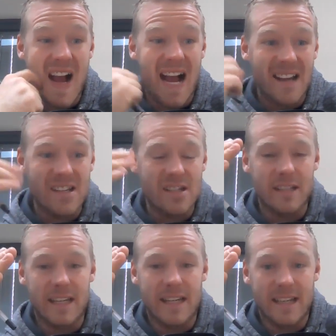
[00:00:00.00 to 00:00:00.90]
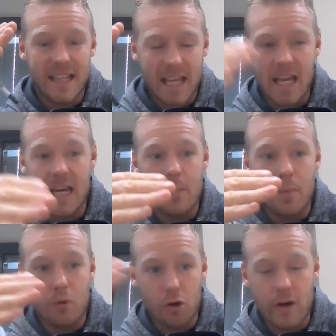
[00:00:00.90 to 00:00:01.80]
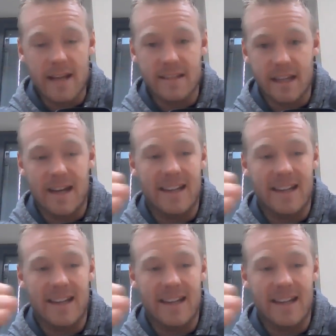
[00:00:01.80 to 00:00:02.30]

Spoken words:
actually keep progressing